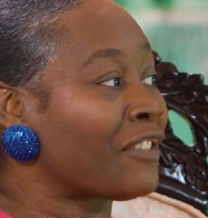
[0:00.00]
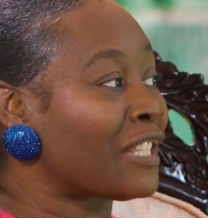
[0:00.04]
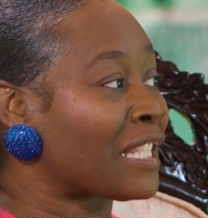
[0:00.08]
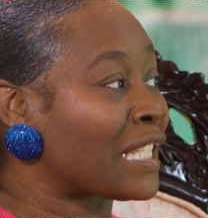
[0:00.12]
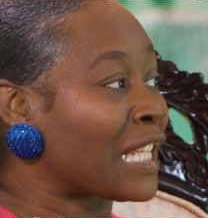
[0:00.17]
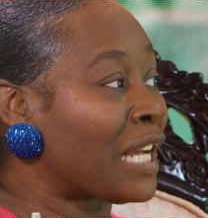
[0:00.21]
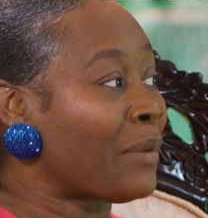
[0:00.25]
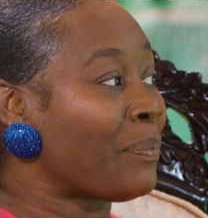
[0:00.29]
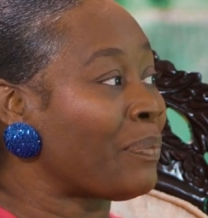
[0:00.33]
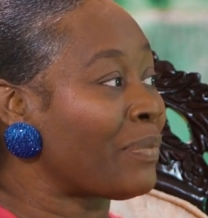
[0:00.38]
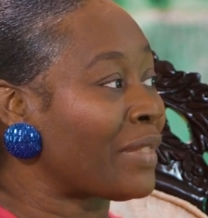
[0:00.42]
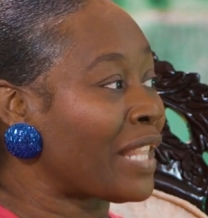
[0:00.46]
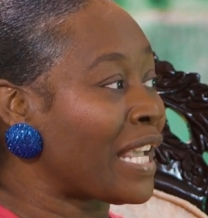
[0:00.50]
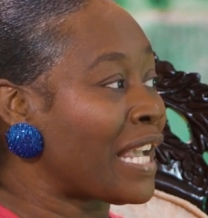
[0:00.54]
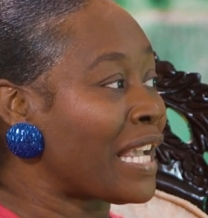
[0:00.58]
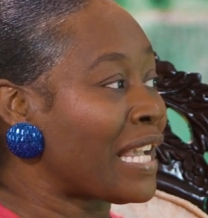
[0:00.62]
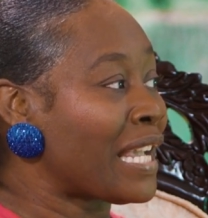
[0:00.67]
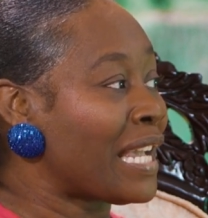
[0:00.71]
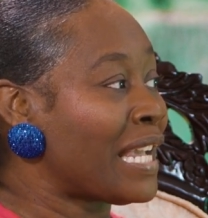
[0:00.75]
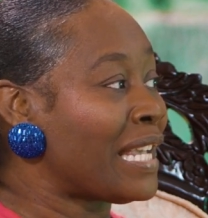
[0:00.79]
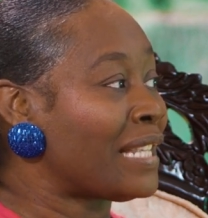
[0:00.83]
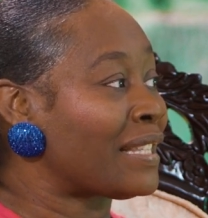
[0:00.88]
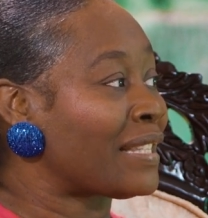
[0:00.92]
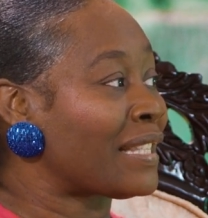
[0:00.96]

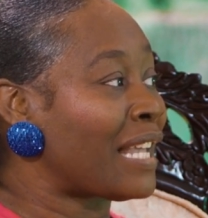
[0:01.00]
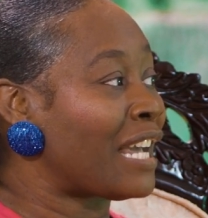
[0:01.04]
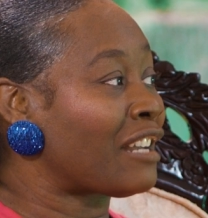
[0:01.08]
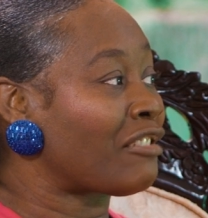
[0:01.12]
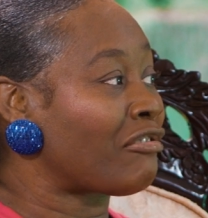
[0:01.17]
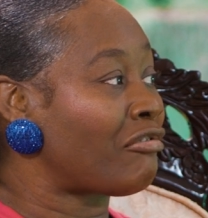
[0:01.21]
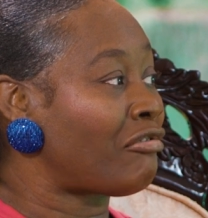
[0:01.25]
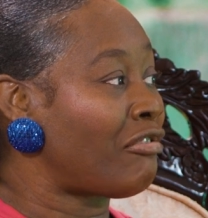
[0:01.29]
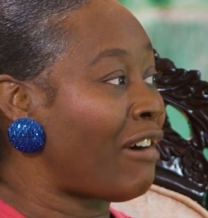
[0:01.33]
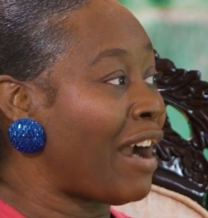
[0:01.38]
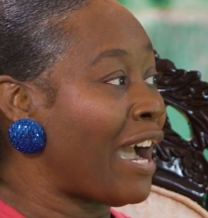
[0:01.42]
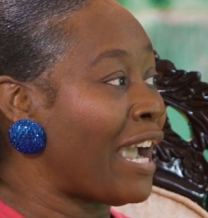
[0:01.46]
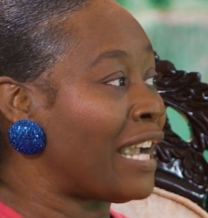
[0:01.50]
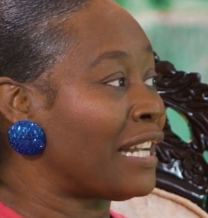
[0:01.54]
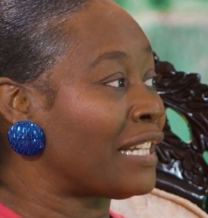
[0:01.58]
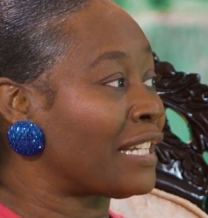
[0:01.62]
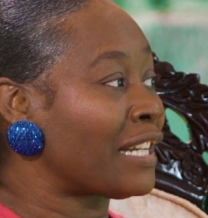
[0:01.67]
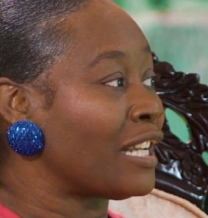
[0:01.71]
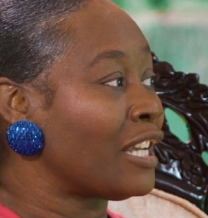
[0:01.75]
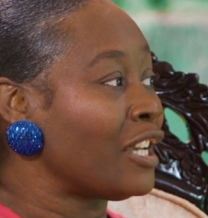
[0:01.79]
Something is not right.